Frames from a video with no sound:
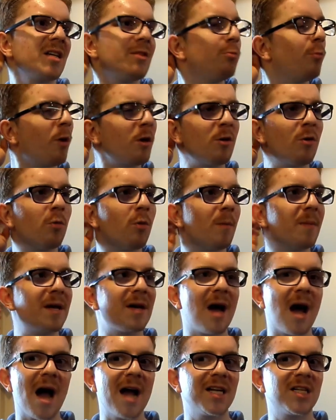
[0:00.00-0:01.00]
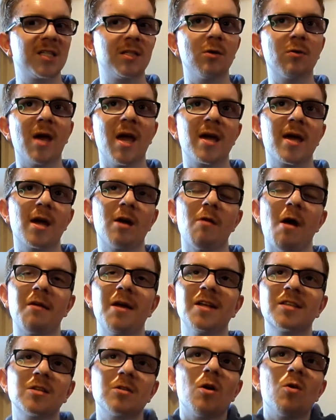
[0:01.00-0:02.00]
Wonder Woman, I still can't get around.
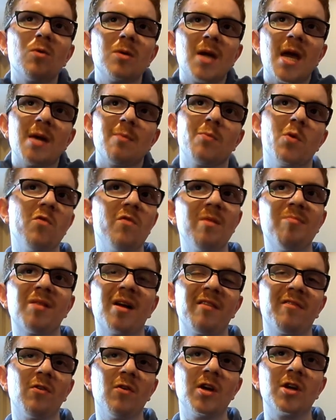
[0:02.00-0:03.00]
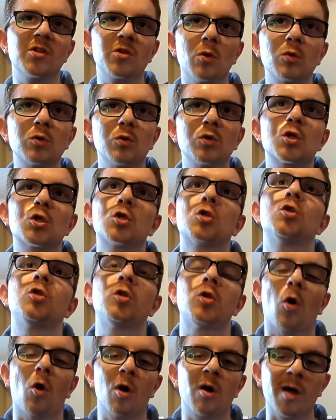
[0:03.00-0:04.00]
It's an okay movie, but I feel like it's also just
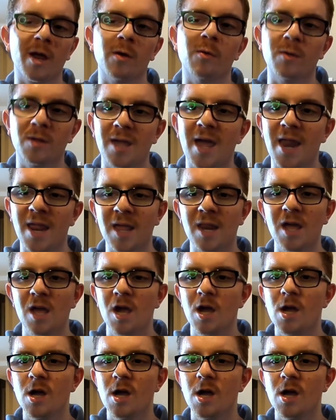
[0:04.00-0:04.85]
dark. I don't get it.